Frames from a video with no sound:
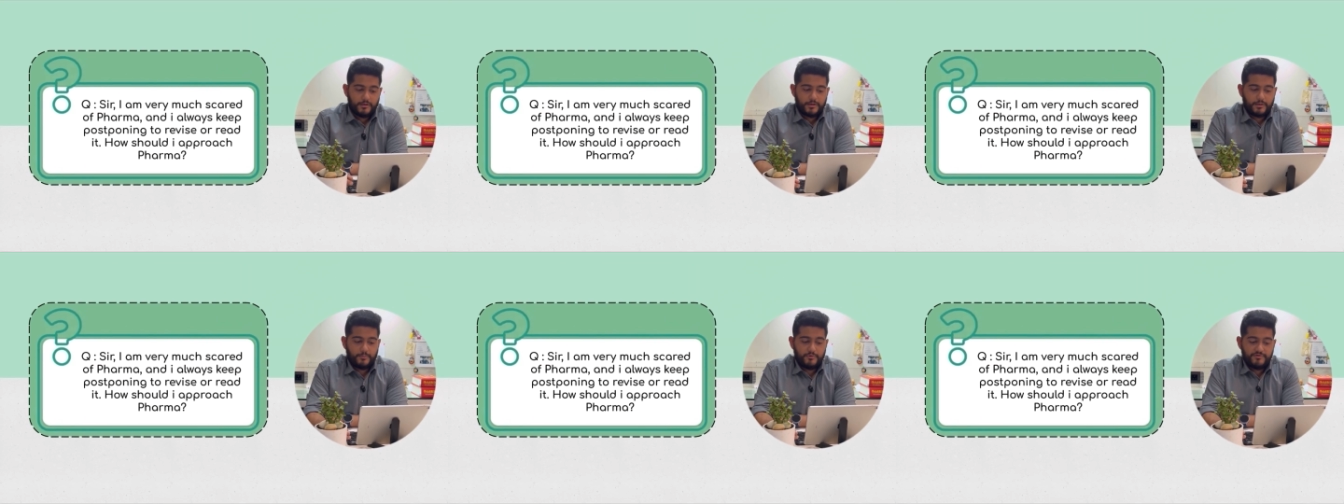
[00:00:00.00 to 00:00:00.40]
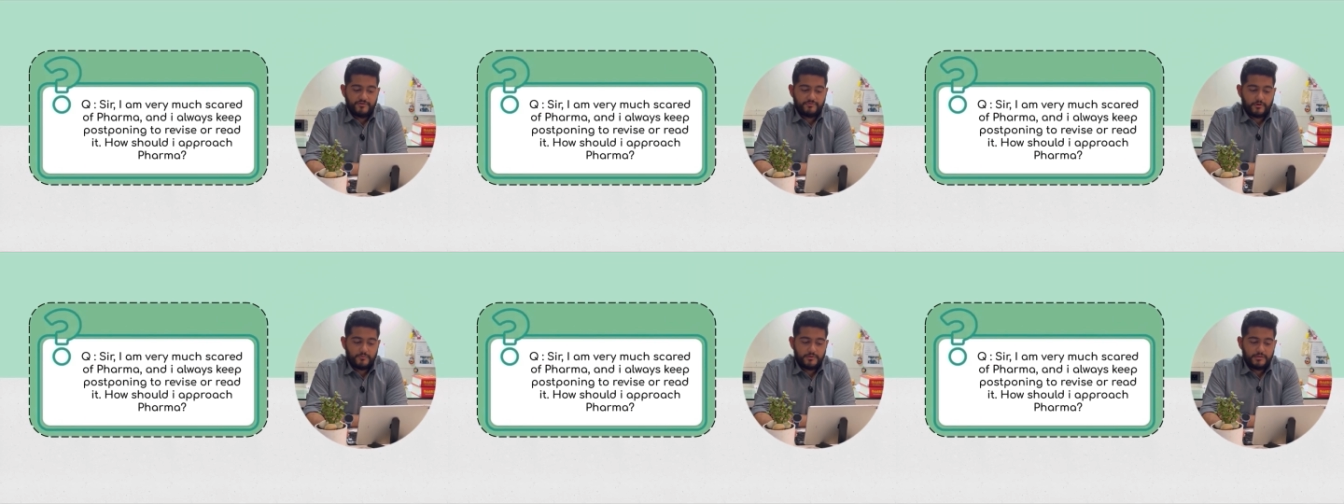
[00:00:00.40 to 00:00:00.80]
Now moving
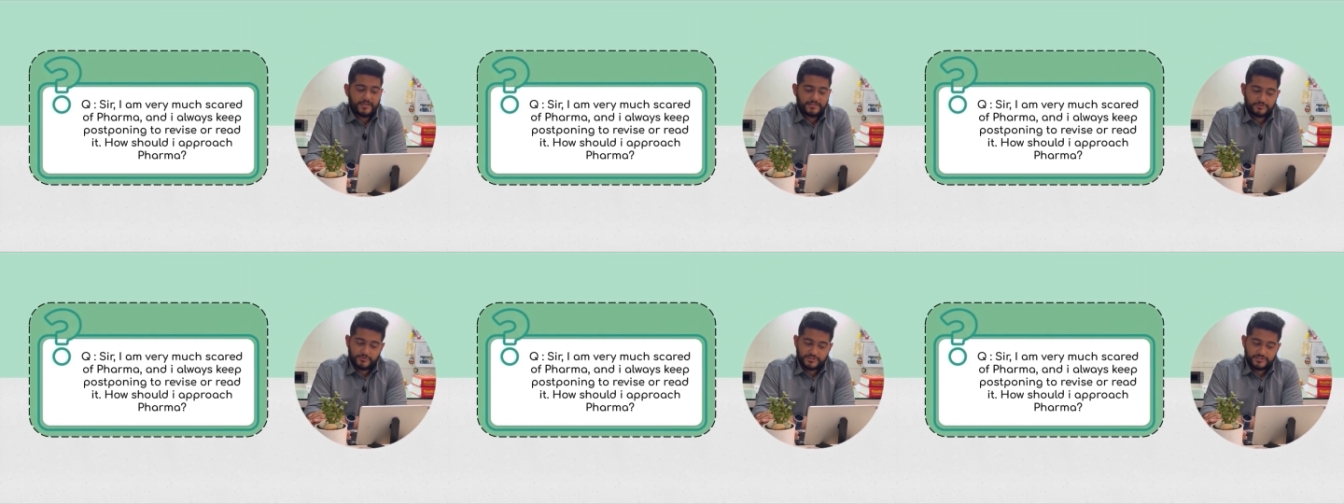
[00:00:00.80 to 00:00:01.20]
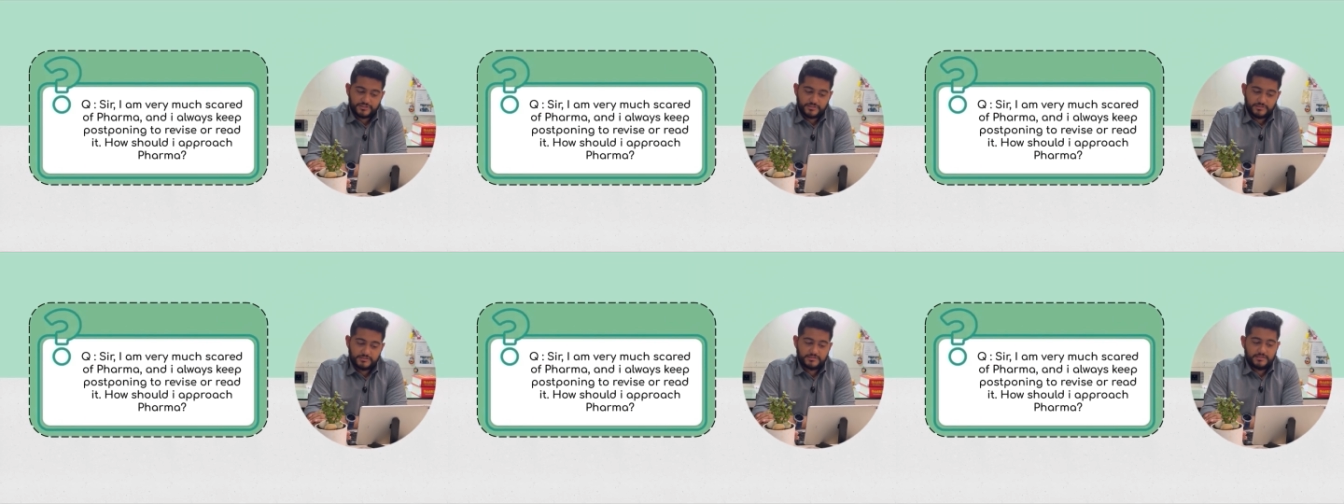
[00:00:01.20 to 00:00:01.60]
forward, next
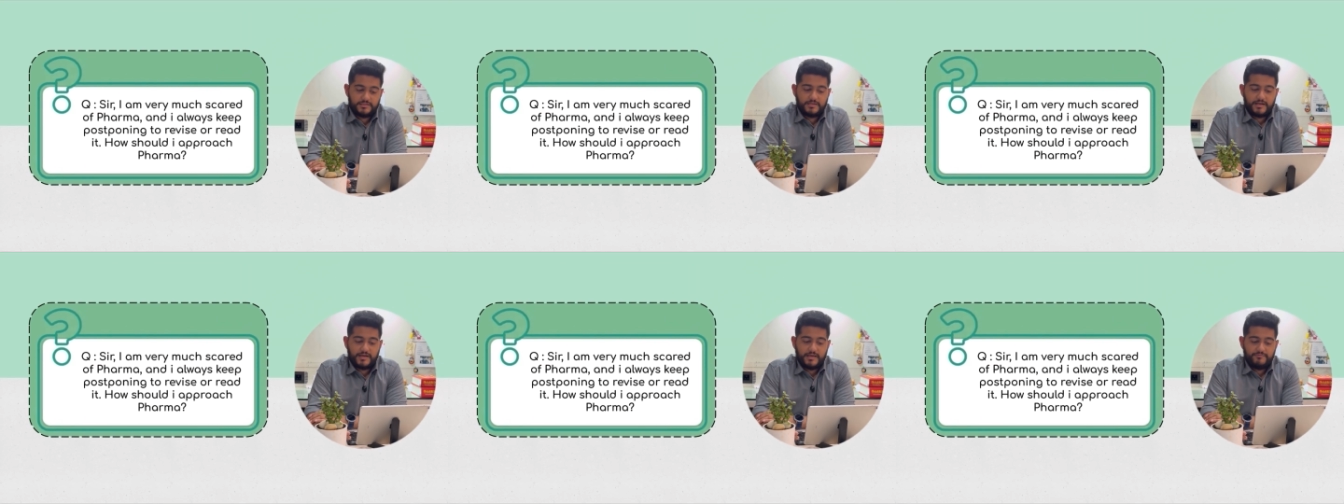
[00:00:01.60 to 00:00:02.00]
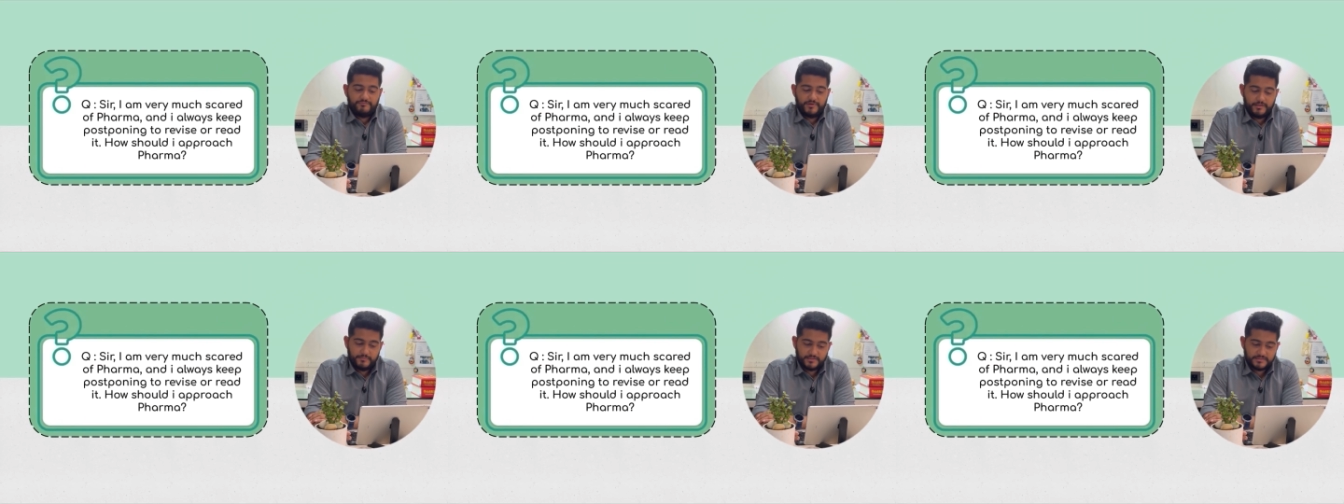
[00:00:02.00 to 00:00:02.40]
question, sir, I am
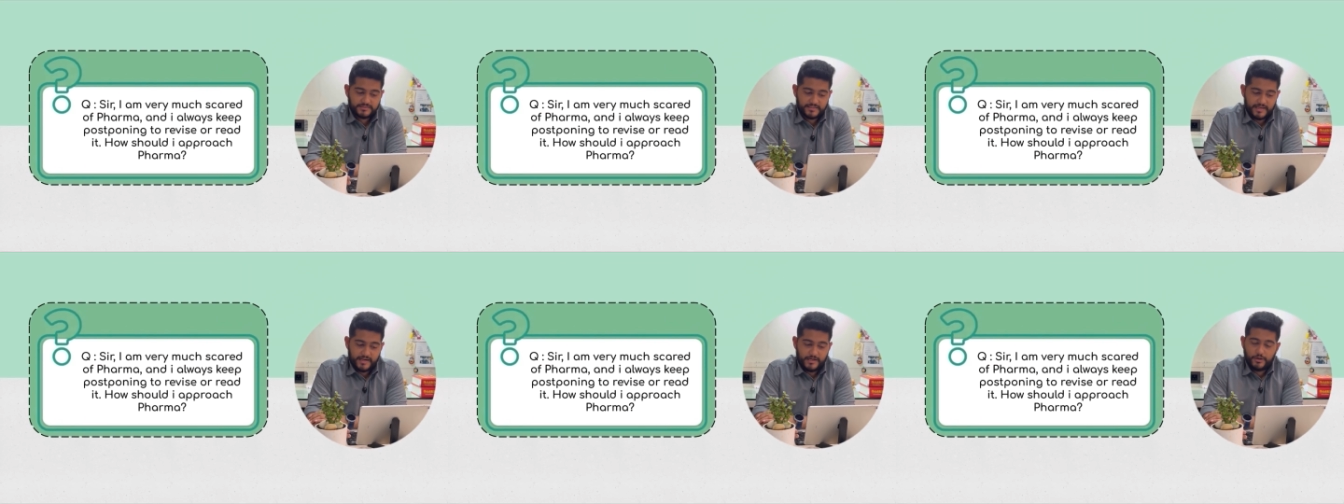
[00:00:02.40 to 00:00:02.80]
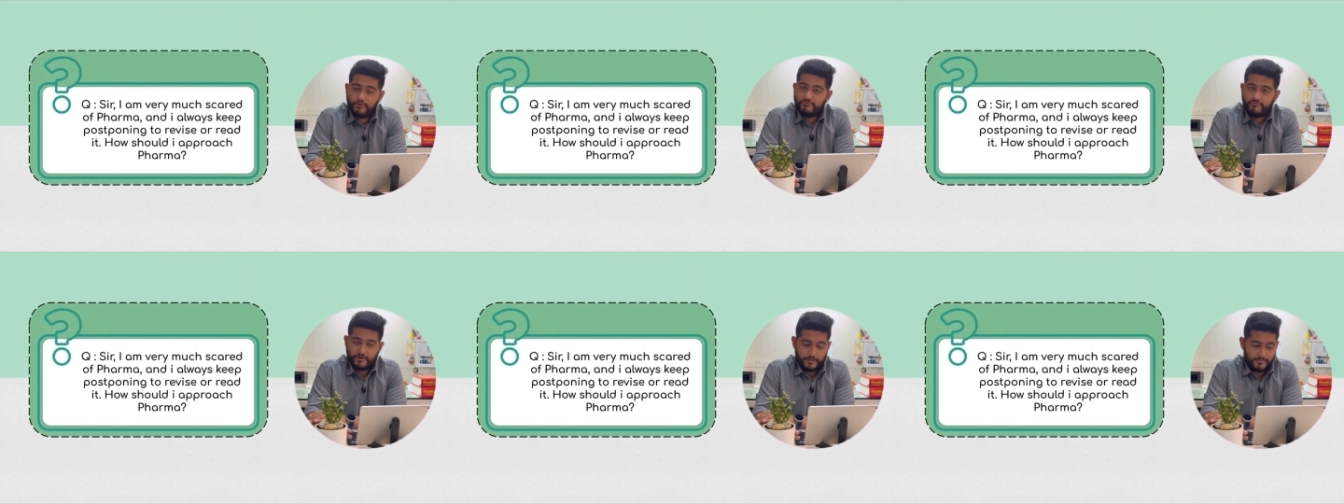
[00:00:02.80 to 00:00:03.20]
very much scared
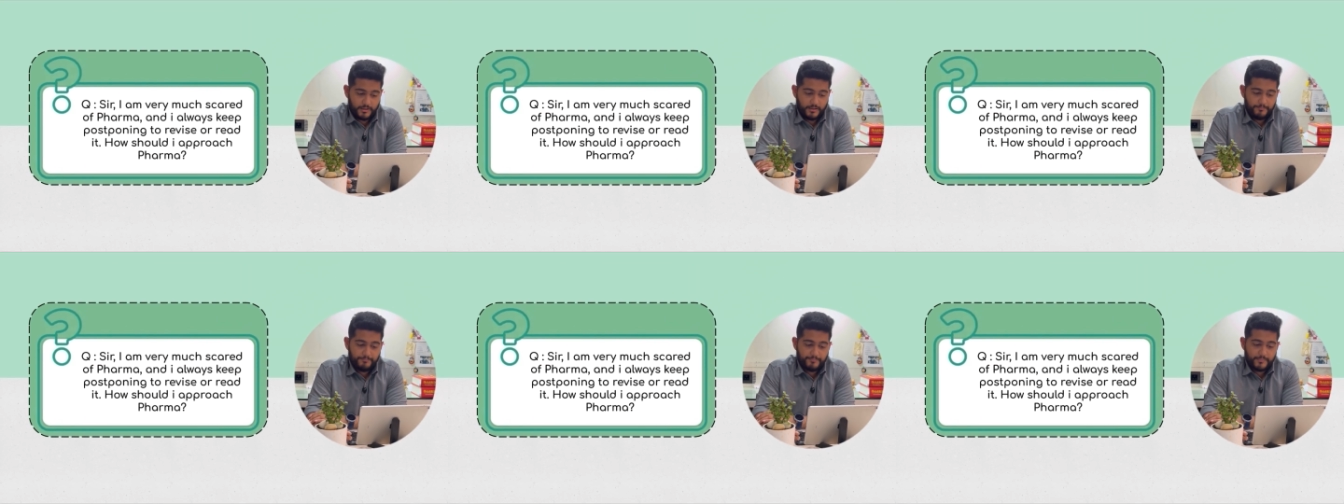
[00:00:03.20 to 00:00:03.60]
of pharma.